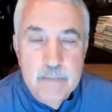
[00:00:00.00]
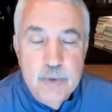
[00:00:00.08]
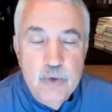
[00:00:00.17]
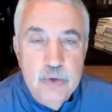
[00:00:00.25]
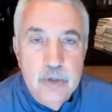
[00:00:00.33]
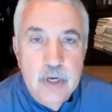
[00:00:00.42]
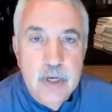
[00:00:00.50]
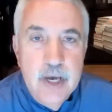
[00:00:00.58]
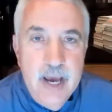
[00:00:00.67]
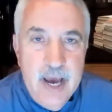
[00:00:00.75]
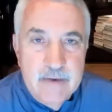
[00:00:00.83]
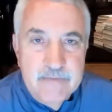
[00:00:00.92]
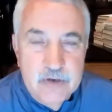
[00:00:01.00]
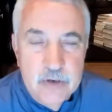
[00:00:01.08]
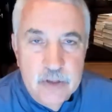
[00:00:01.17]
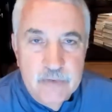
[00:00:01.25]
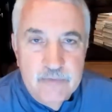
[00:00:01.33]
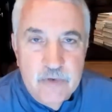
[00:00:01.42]
Putin,
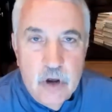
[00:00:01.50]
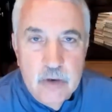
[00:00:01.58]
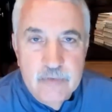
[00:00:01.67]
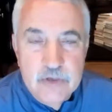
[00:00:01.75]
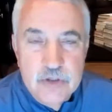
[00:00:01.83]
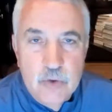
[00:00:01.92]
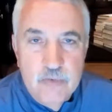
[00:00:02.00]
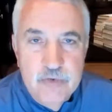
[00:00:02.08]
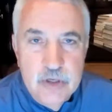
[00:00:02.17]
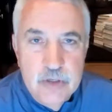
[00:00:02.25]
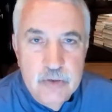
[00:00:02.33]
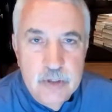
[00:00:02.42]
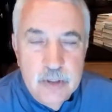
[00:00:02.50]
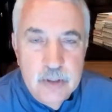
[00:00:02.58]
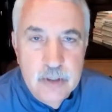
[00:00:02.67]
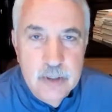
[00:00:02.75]
after the fall of the Soviet Union.